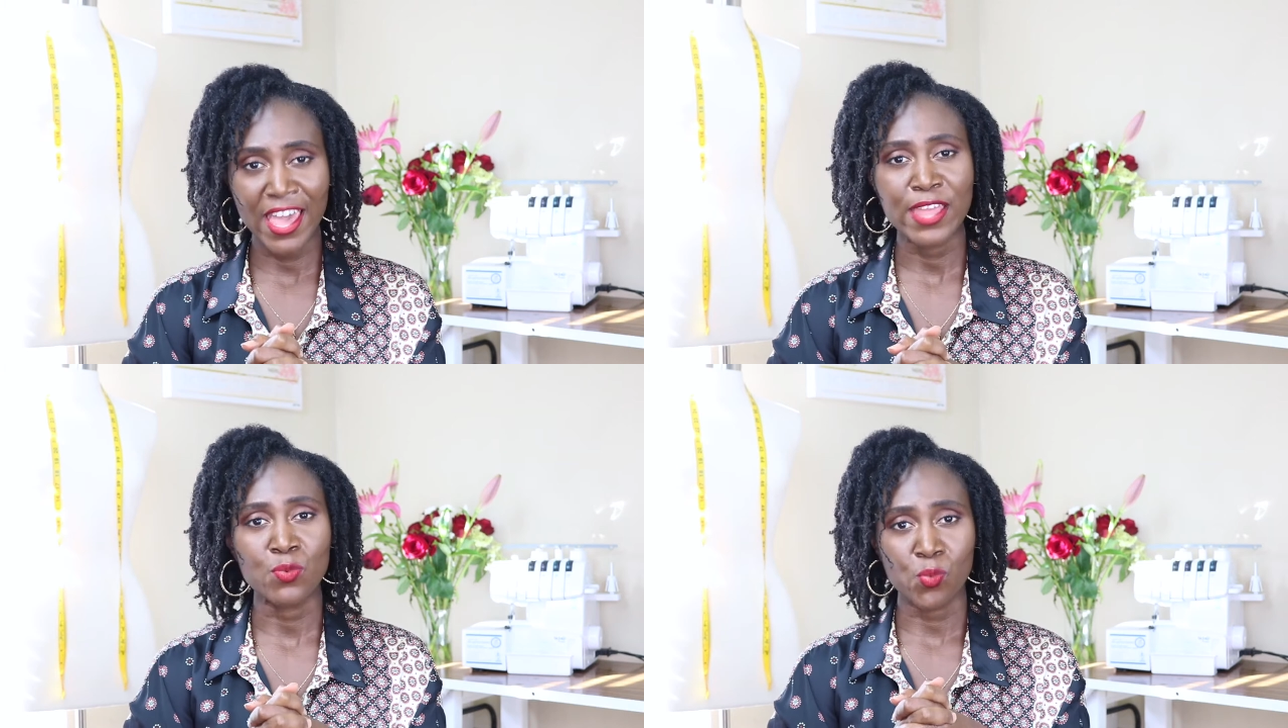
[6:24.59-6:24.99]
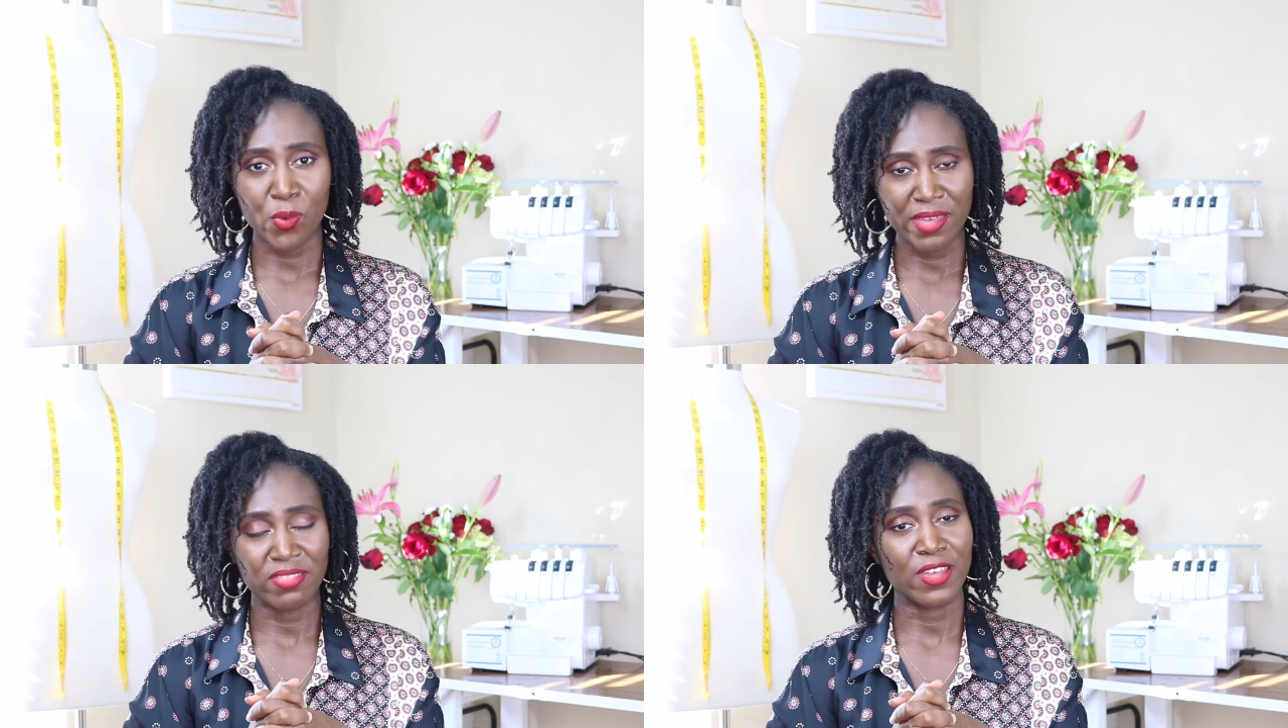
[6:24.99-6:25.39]
and
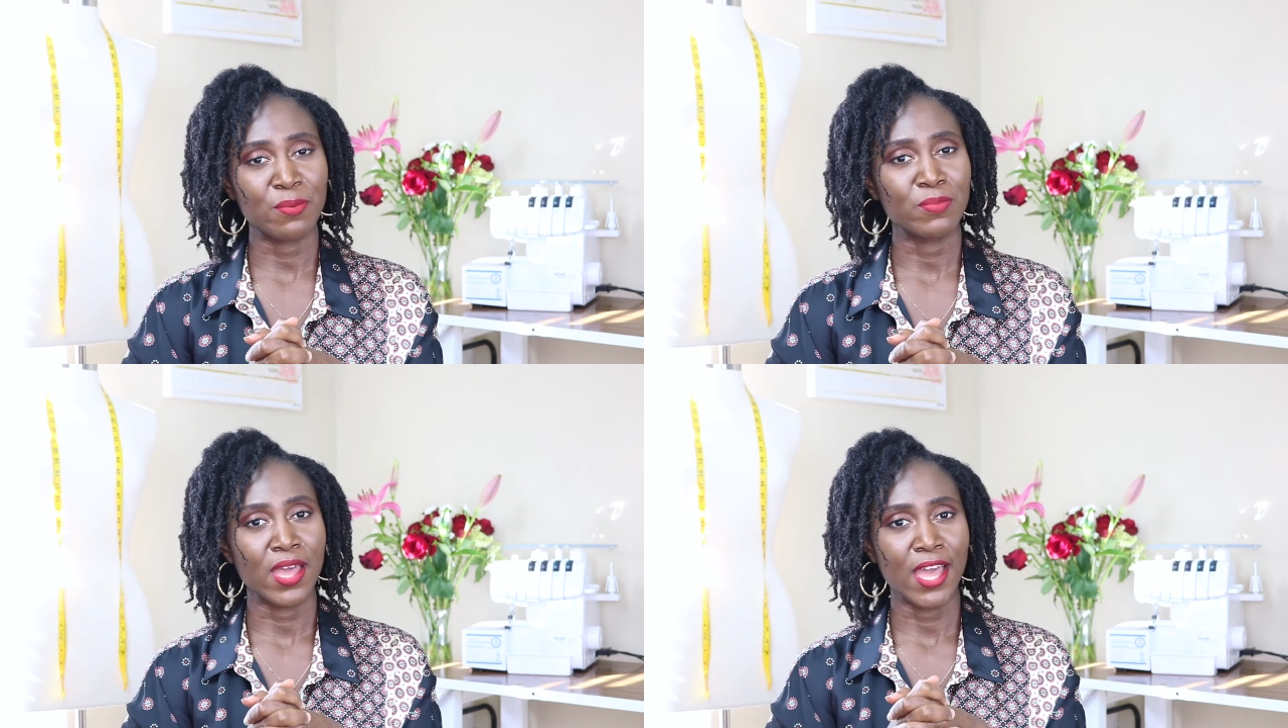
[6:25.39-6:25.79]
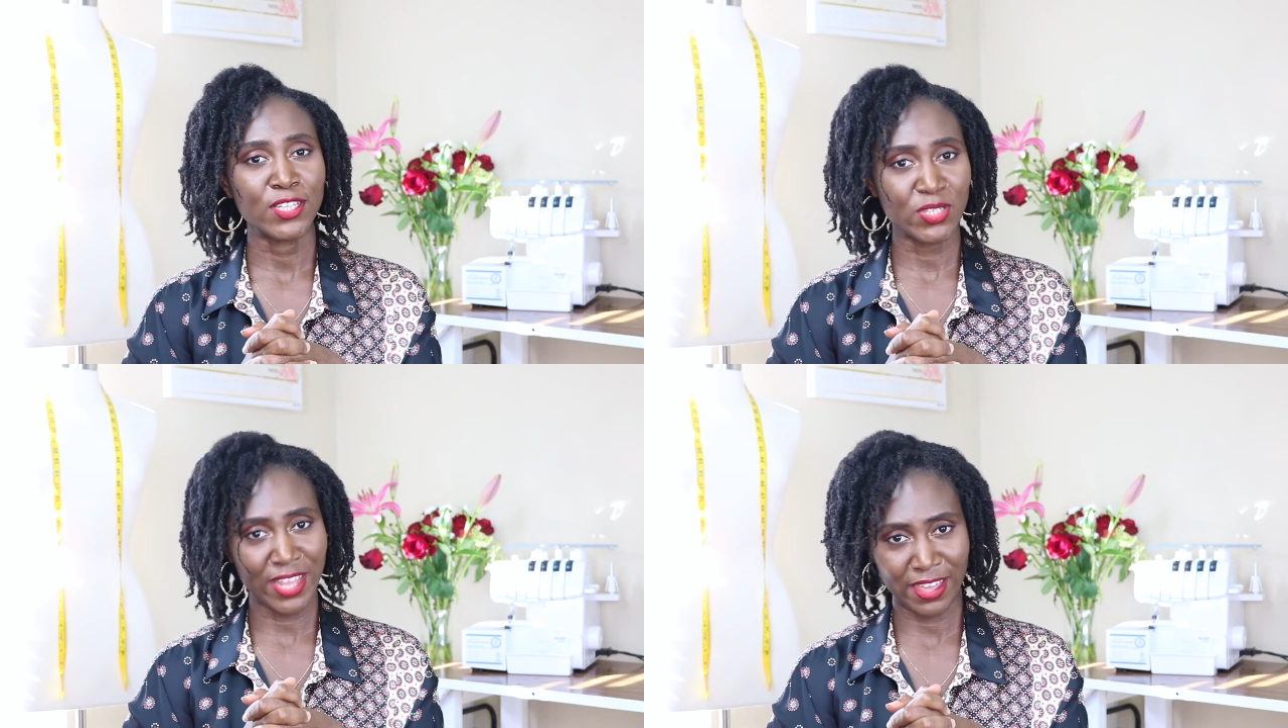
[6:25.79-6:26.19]
wear them
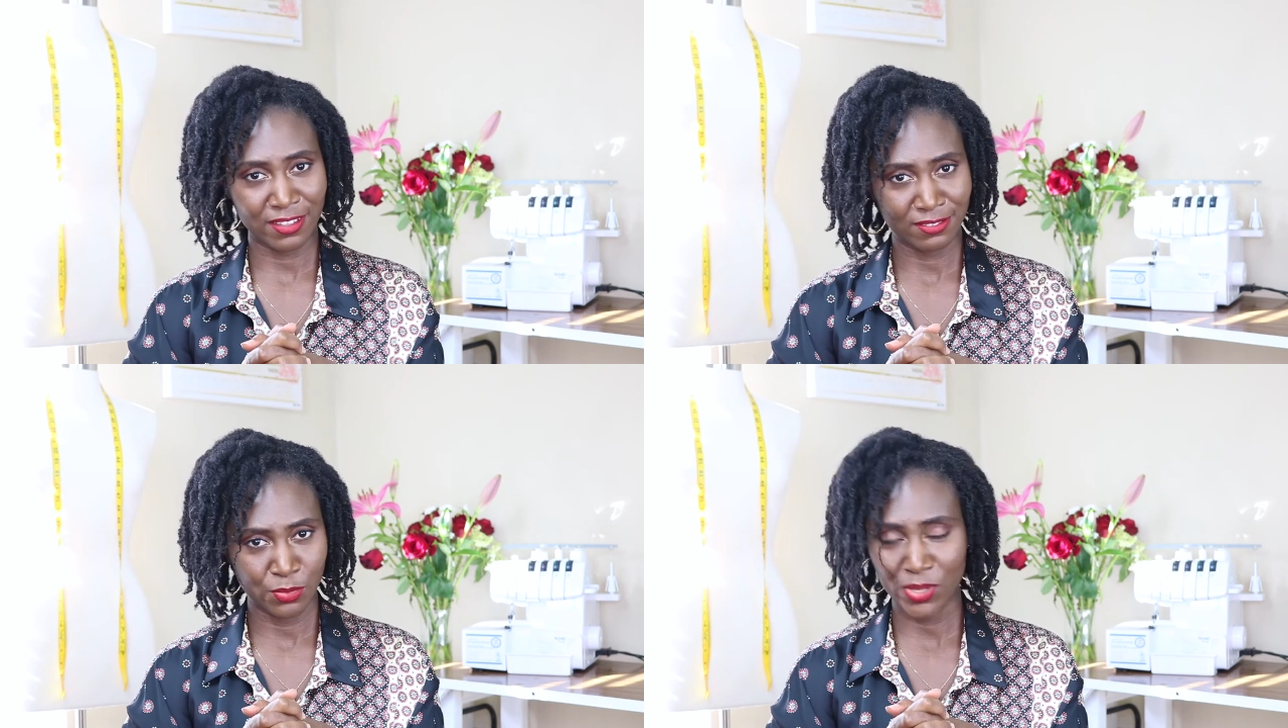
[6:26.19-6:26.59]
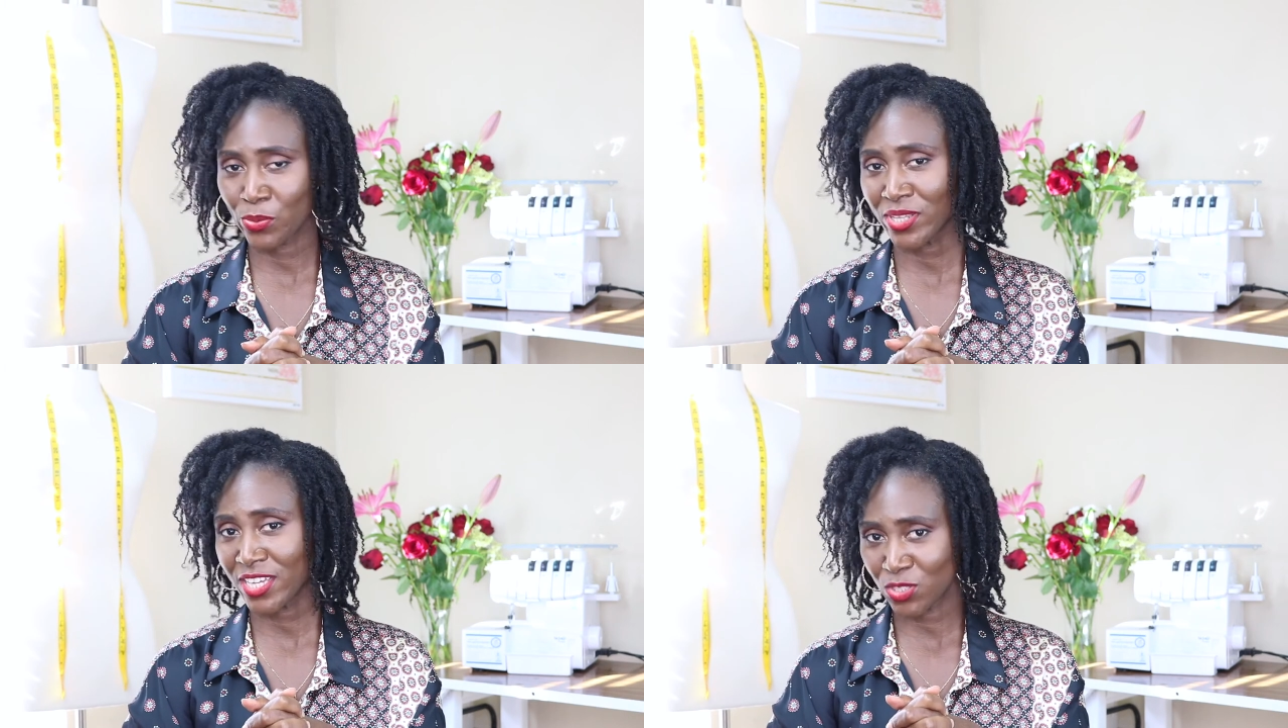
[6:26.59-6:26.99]
today when the
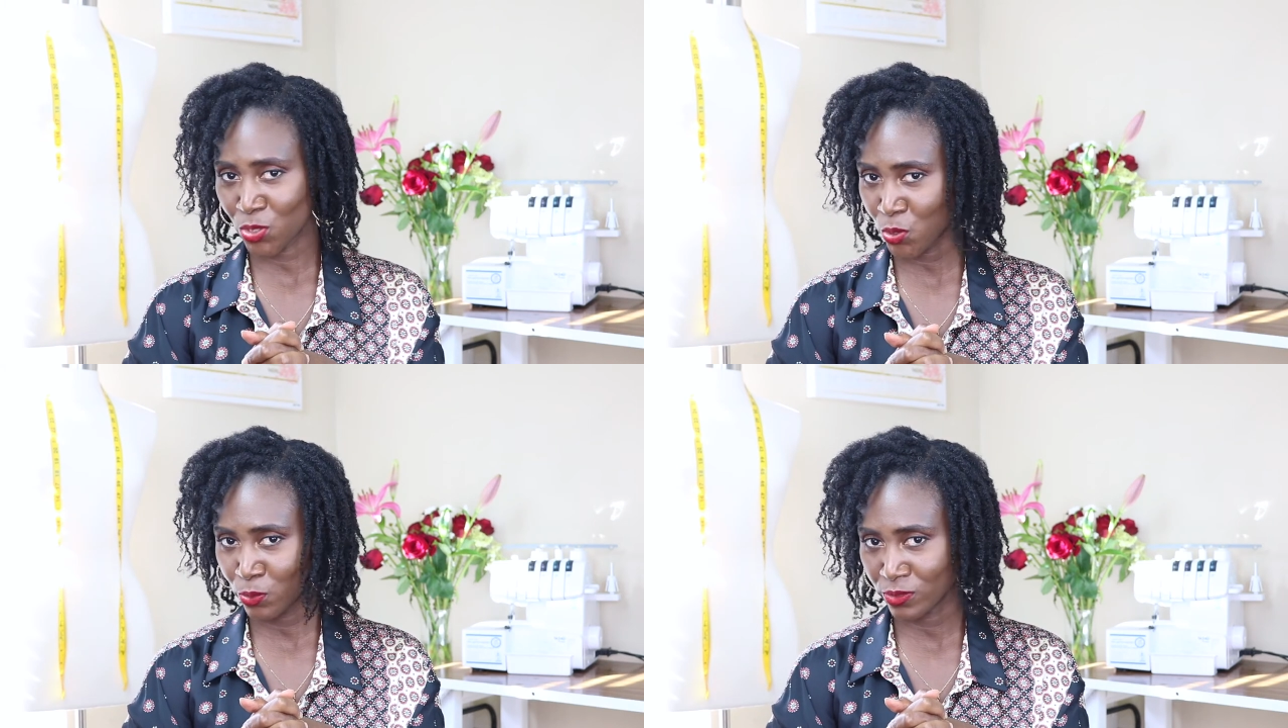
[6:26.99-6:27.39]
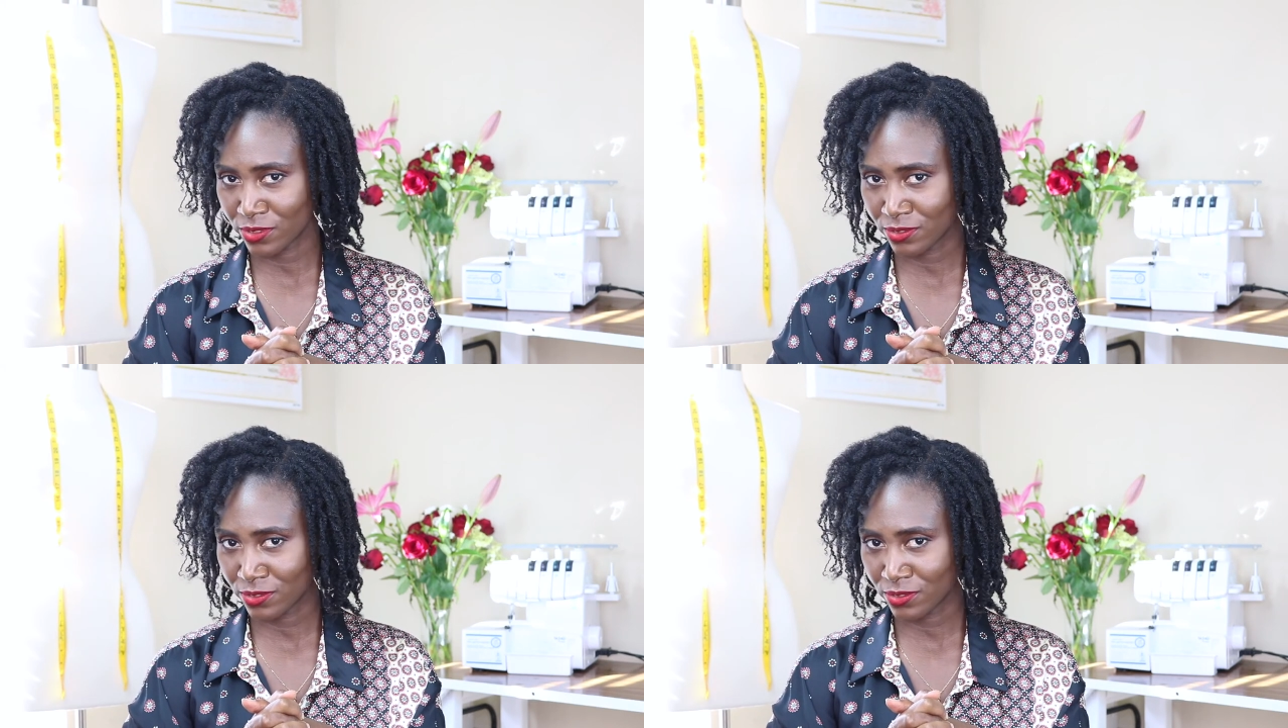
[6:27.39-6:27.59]
weather is not cold.